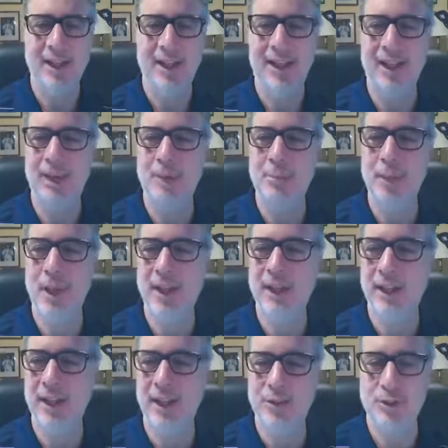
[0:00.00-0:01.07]
um, and,
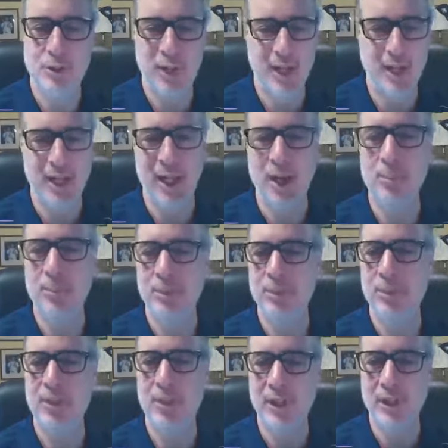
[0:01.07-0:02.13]
and trying to help
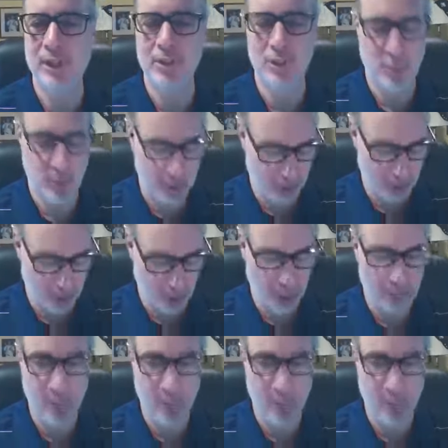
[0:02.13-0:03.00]
employees work from home.